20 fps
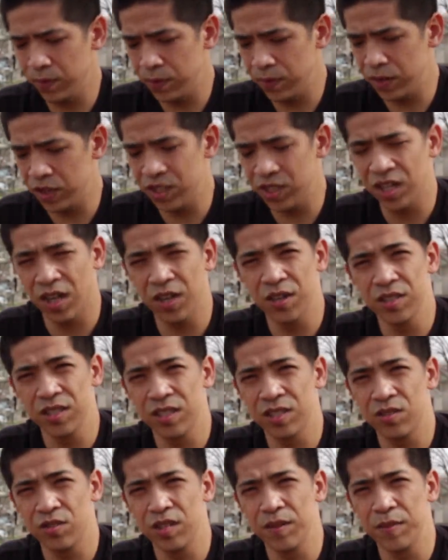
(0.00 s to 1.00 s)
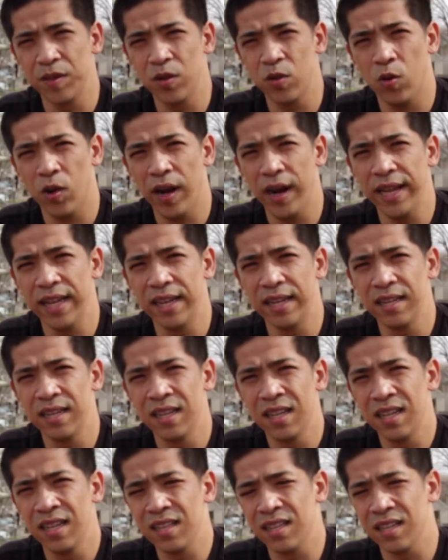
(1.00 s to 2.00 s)
The shutter is extremely quiet.
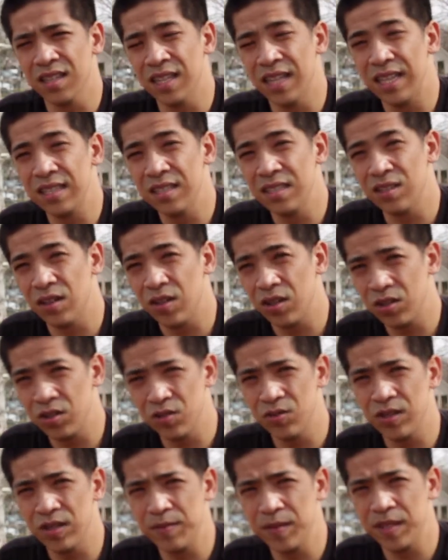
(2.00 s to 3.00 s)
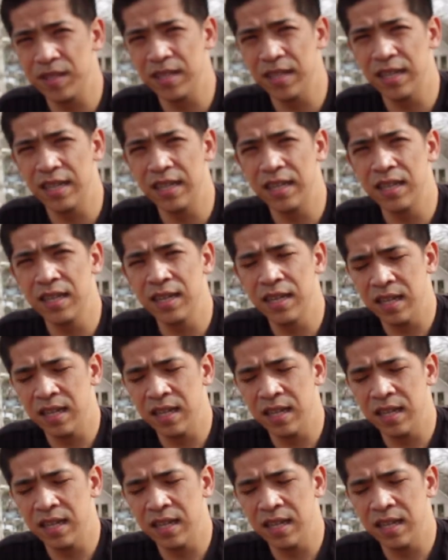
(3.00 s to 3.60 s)
The lenses are extremely good.